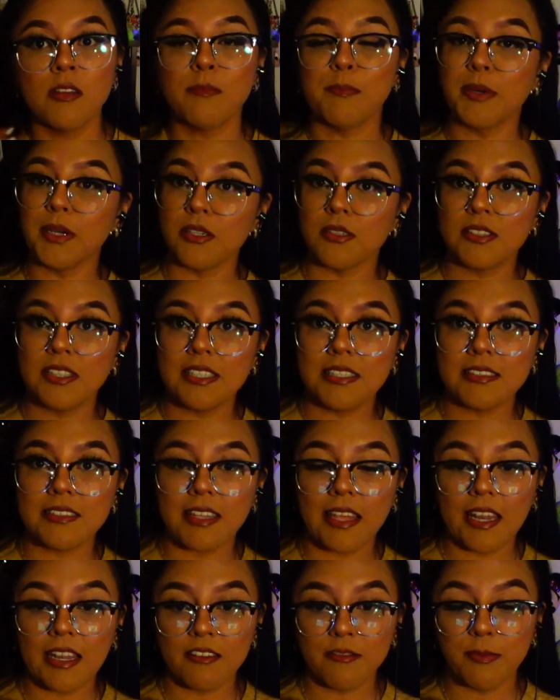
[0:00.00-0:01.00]
buildings
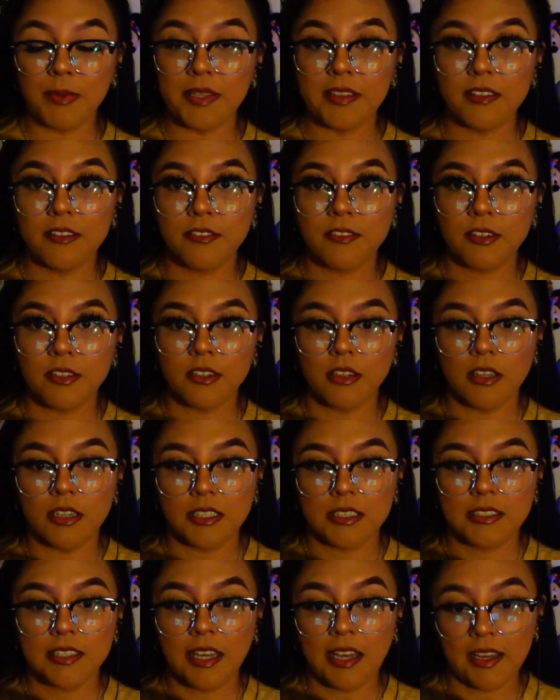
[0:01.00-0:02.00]
that have been there for a
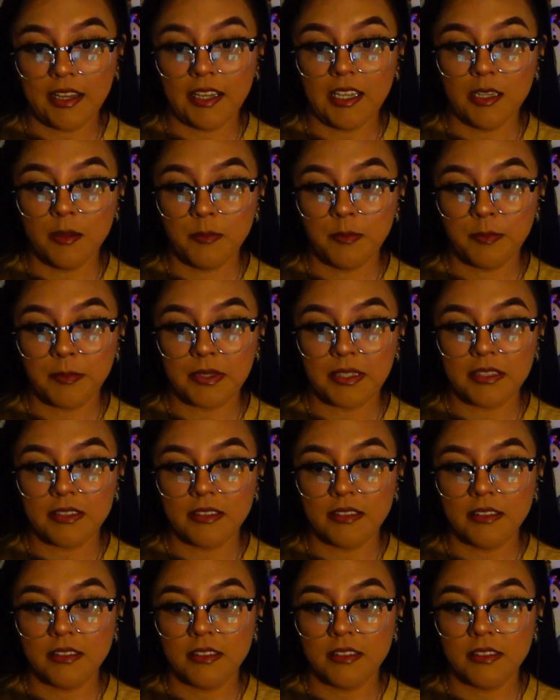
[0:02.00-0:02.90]
long time, but